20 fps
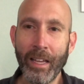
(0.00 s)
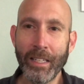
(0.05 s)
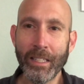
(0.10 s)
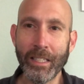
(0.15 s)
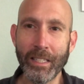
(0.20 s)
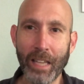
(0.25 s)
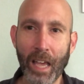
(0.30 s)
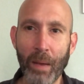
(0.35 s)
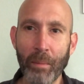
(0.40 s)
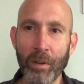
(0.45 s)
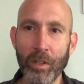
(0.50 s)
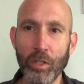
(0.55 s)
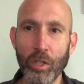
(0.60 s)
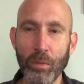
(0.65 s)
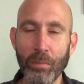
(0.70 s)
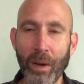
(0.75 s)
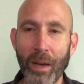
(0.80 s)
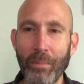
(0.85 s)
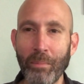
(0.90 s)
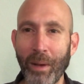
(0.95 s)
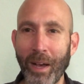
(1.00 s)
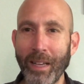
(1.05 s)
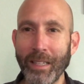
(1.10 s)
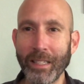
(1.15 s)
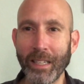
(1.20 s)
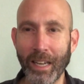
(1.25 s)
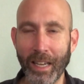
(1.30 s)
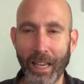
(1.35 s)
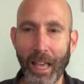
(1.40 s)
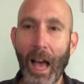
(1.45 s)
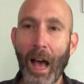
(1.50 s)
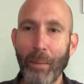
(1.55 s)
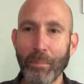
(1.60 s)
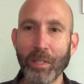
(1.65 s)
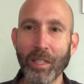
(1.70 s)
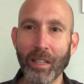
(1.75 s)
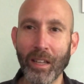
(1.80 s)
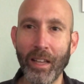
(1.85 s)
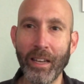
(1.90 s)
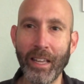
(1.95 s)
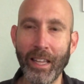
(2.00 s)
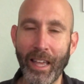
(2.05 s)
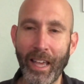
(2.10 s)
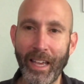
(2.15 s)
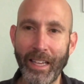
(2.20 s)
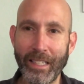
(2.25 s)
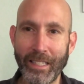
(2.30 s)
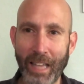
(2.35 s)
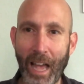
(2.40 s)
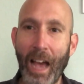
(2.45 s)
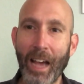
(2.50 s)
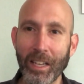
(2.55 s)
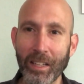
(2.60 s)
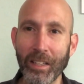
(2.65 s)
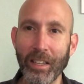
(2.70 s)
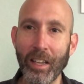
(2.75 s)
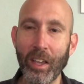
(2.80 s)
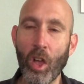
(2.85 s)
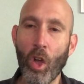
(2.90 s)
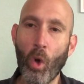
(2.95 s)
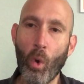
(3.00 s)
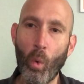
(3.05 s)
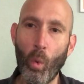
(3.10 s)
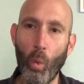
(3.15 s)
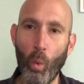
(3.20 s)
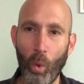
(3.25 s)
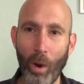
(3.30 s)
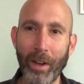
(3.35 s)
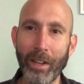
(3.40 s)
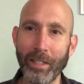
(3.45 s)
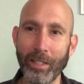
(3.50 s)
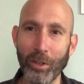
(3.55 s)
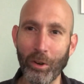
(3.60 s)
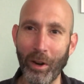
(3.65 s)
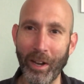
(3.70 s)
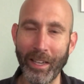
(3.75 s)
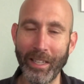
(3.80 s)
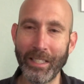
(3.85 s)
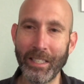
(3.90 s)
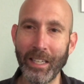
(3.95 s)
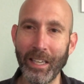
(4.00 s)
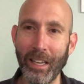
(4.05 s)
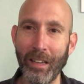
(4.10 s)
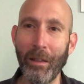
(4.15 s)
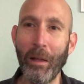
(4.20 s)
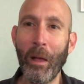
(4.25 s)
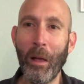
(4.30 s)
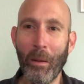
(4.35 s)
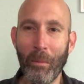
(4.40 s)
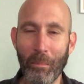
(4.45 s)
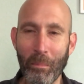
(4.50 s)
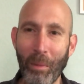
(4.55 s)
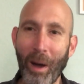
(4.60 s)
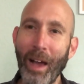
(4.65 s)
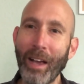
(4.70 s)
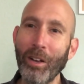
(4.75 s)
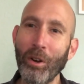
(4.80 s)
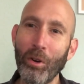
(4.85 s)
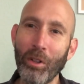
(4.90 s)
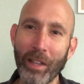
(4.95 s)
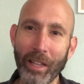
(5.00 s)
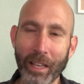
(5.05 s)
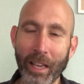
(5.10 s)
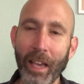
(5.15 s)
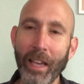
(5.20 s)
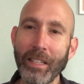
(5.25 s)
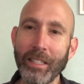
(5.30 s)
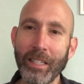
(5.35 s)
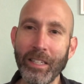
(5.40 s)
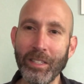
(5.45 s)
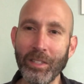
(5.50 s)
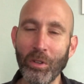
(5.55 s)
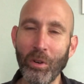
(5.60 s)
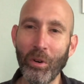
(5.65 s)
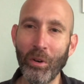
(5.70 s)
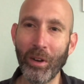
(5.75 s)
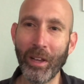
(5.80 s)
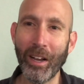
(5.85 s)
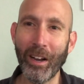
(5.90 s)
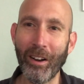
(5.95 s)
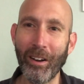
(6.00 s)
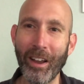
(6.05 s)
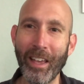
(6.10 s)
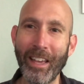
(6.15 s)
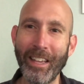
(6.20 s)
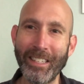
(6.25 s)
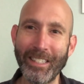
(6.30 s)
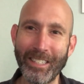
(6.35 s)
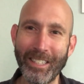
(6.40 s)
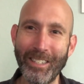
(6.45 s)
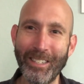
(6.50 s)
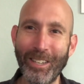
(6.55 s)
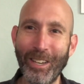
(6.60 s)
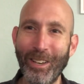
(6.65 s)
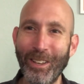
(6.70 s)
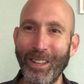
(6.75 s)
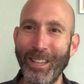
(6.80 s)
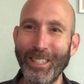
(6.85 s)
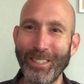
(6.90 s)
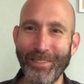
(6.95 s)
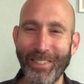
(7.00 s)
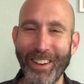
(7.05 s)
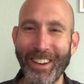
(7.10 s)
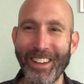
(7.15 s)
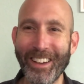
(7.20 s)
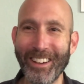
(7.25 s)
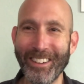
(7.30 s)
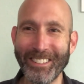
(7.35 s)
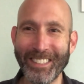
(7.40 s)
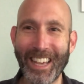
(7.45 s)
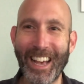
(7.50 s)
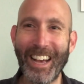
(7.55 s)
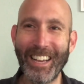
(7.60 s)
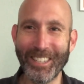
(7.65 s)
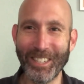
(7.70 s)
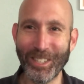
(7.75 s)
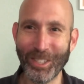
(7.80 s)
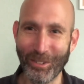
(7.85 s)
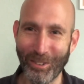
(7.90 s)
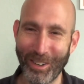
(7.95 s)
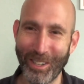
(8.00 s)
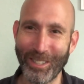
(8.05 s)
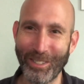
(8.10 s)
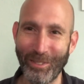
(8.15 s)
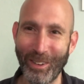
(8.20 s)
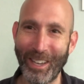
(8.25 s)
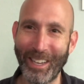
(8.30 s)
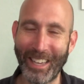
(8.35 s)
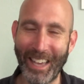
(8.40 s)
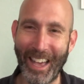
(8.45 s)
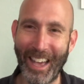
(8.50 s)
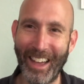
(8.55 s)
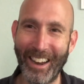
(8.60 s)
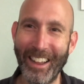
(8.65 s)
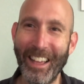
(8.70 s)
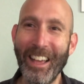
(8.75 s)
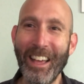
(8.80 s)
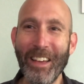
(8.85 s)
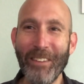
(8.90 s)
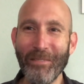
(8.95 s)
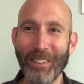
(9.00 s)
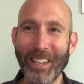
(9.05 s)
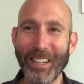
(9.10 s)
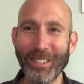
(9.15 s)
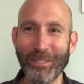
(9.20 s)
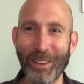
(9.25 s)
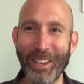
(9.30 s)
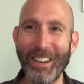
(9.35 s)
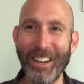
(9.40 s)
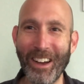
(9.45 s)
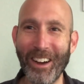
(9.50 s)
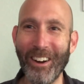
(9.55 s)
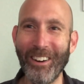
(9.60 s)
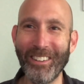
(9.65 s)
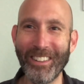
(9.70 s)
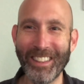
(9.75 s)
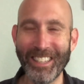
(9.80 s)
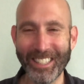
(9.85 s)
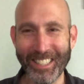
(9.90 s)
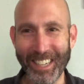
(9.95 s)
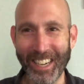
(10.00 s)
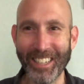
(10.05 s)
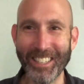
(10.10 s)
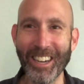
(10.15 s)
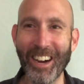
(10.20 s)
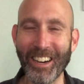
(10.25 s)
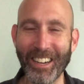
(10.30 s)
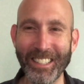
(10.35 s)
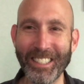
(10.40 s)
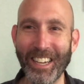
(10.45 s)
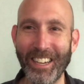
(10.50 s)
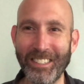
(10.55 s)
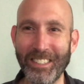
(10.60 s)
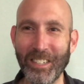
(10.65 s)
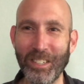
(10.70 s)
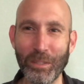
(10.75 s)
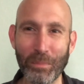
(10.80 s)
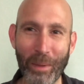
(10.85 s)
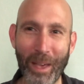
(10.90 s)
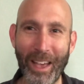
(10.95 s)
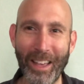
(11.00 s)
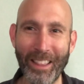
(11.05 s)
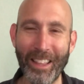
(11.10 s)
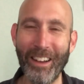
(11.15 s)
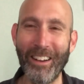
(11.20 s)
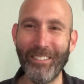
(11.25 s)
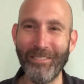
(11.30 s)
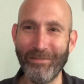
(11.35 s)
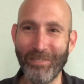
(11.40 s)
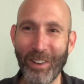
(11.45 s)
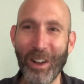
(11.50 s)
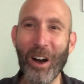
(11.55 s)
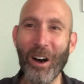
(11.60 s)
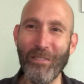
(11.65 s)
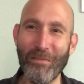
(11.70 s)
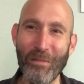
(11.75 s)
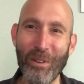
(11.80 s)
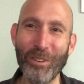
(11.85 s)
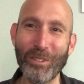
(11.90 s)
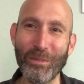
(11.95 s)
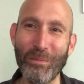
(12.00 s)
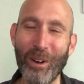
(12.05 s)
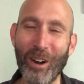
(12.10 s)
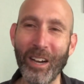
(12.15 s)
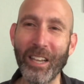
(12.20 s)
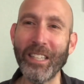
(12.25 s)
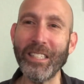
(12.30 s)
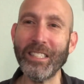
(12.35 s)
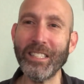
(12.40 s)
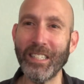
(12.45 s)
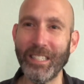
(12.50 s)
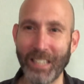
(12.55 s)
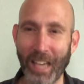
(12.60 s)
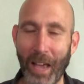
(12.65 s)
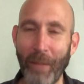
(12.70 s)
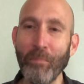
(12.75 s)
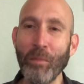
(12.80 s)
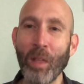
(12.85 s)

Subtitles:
Today, I'm going to do my best in encapsulating exactly what is green tea. My goal and Casey's goal here is to do these videos as short as we can because we know the TikTok attention span of most Americans today.